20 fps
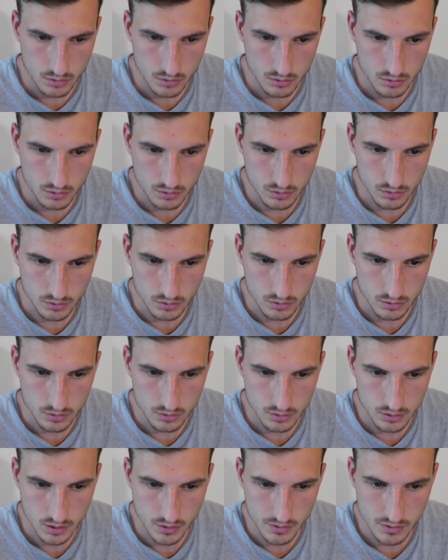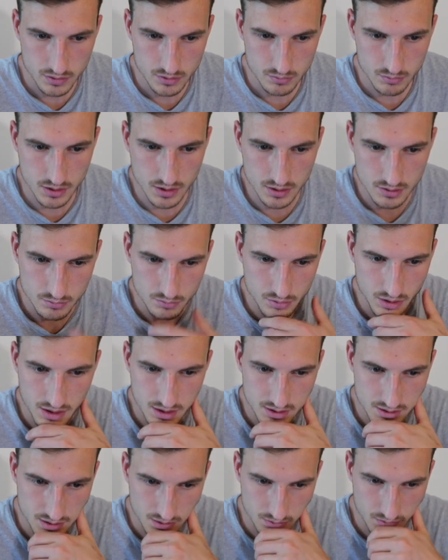Oh, there are some decent
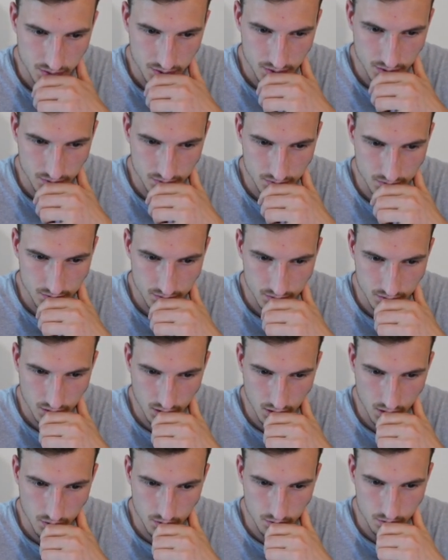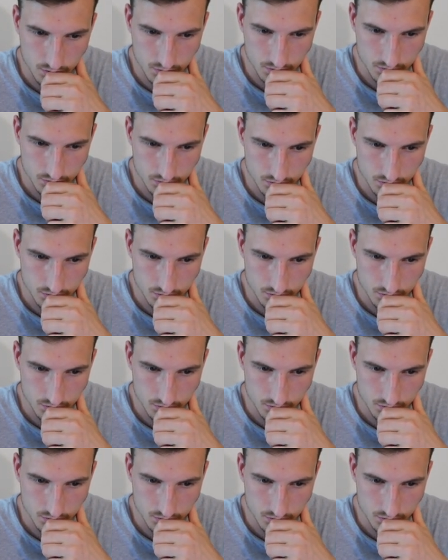players down there though. Oh.